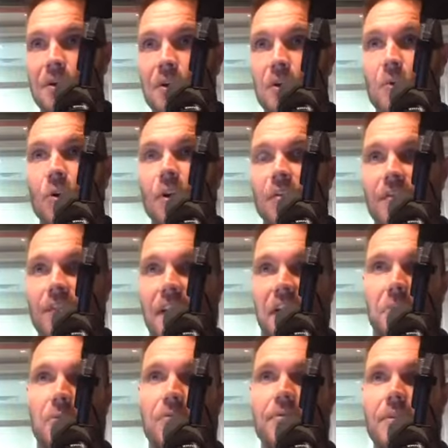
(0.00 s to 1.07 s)
who are
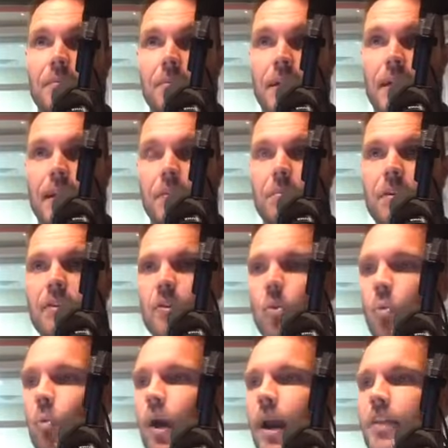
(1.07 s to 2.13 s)
available to pick? But the
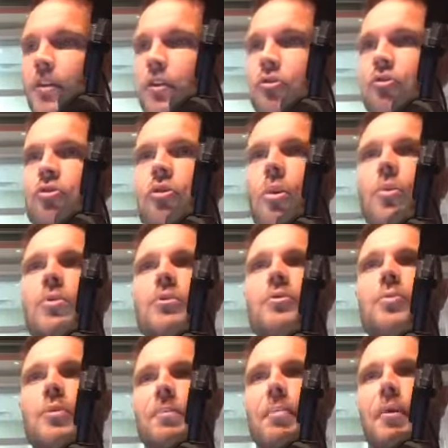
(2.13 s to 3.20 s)
way their shoulders
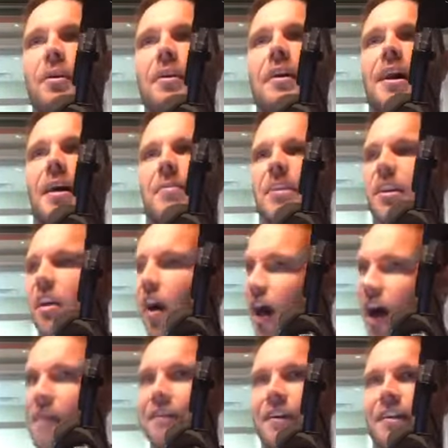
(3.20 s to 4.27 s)
would perk up, the
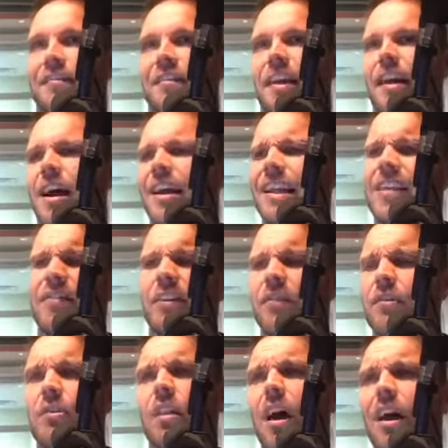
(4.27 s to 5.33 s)
confidence they got, even
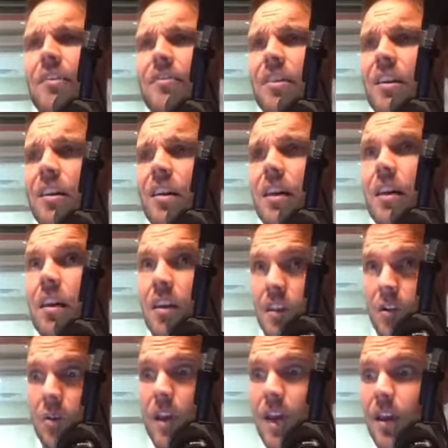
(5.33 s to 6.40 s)
if you lost.
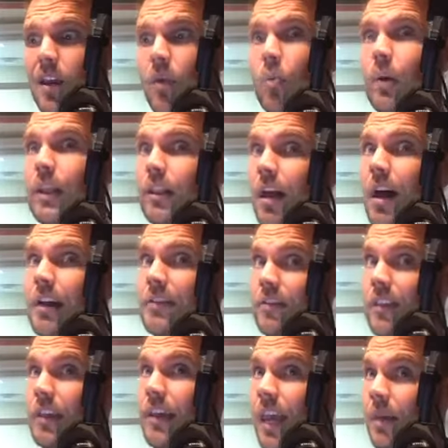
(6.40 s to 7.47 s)
Okay, we
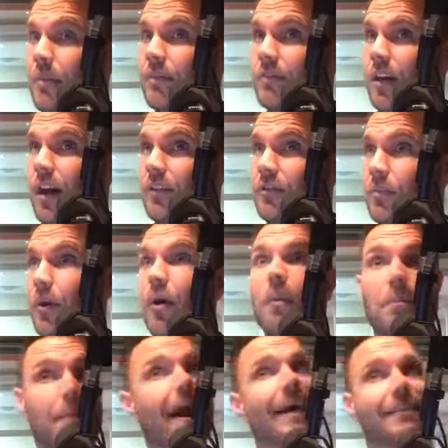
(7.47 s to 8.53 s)
lost the game of
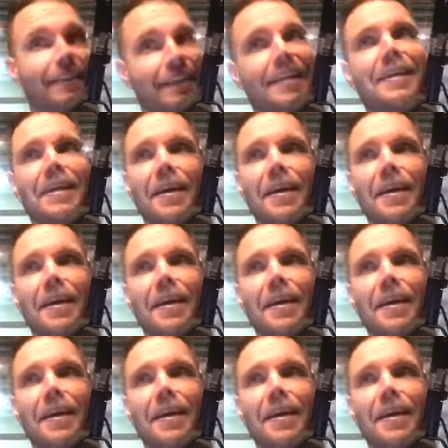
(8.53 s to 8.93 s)
dodgeball badly,